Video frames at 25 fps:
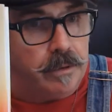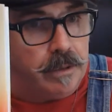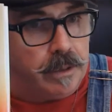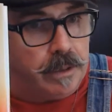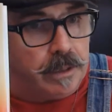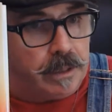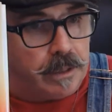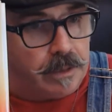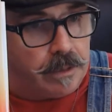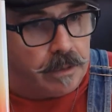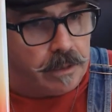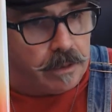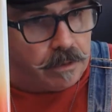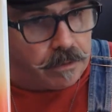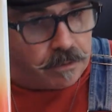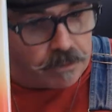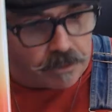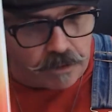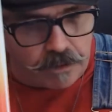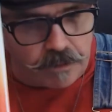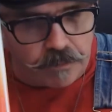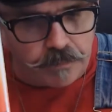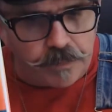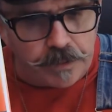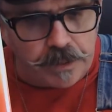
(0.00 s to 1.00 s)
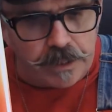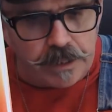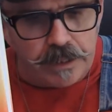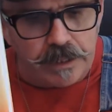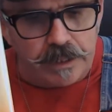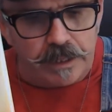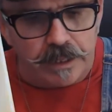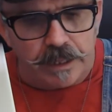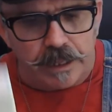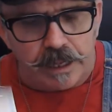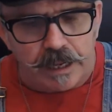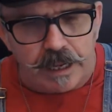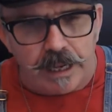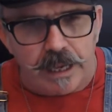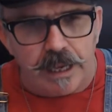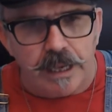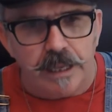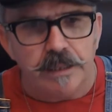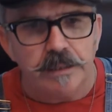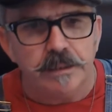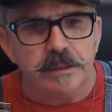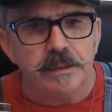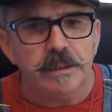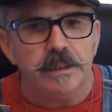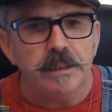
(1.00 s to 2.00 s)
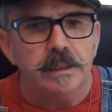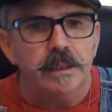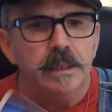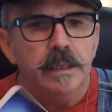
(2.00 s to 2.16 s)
in Therapy and